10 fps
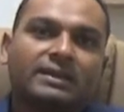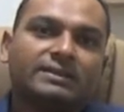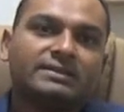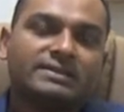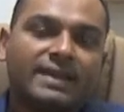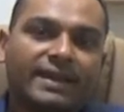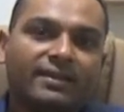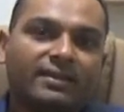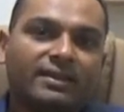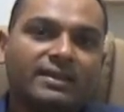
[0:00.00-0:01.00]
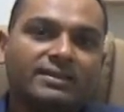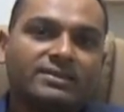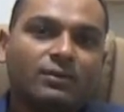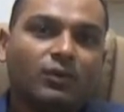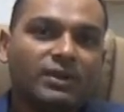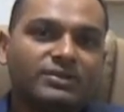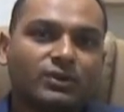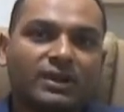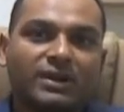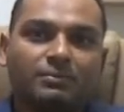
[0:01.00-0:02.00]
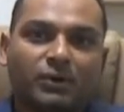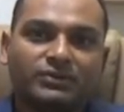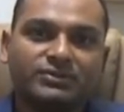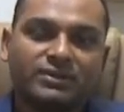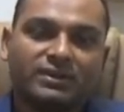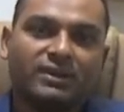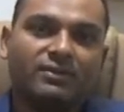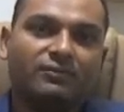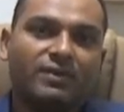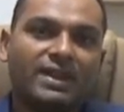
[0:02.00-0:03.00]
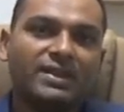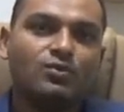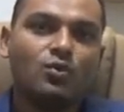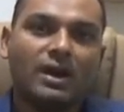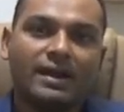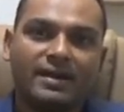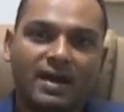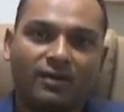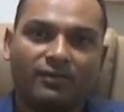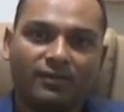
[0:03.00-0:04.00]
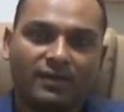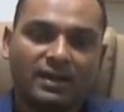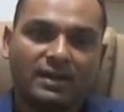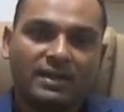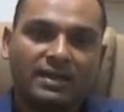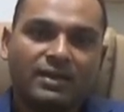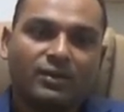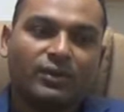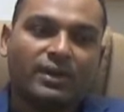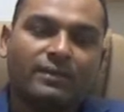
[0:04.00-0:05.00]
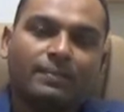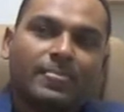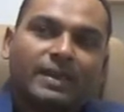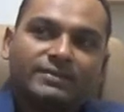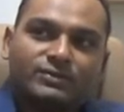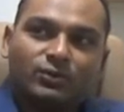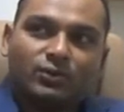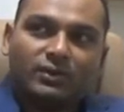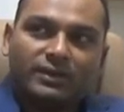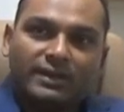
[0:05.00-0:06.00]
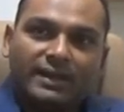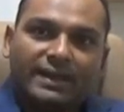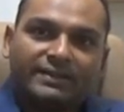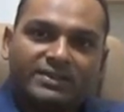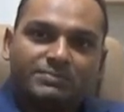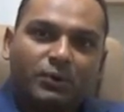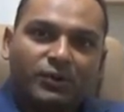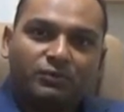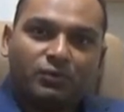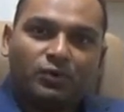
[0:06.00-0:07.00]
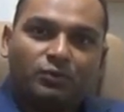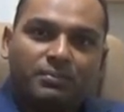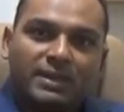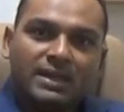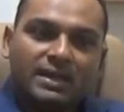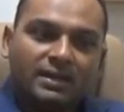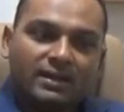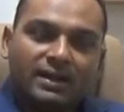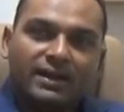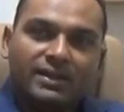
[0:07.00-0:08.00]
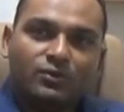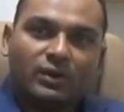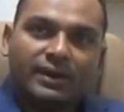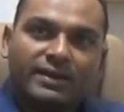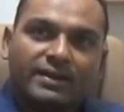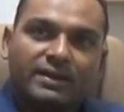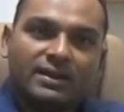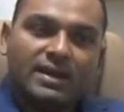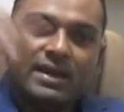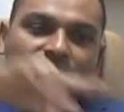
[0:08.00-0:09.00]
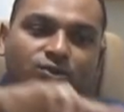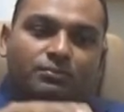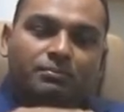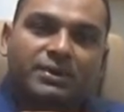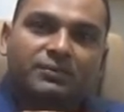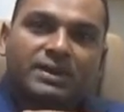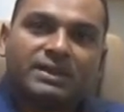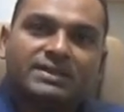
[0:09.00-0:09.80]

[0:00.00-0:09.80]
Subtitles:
Second thing is what is your current position, where you are now. Okay, so at this point you want to be, currently you are here. So between